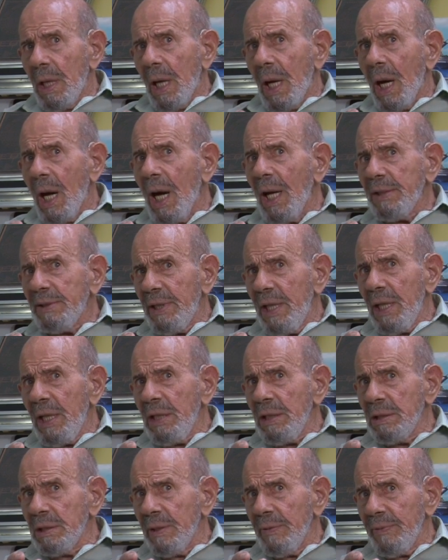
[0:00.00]
hot
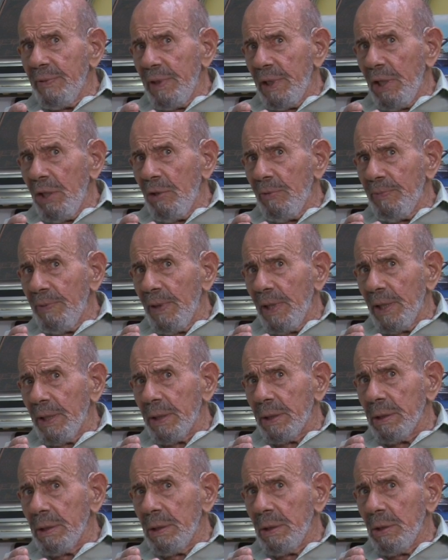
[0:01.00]
end of an
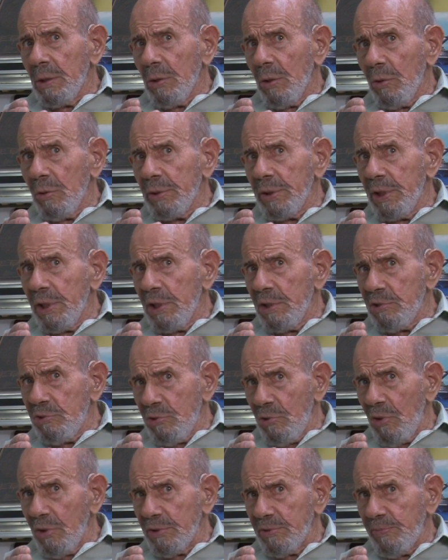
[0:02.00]
airplane or the
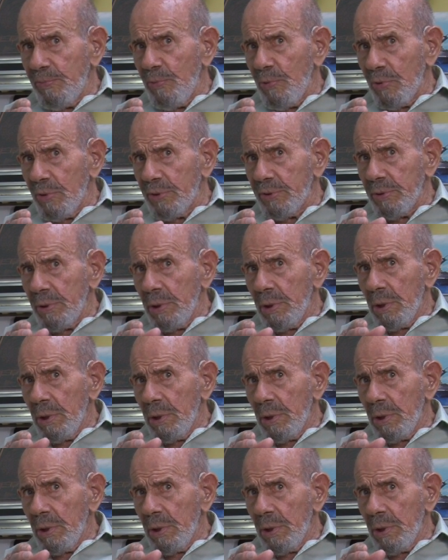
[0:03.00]
exhaust port,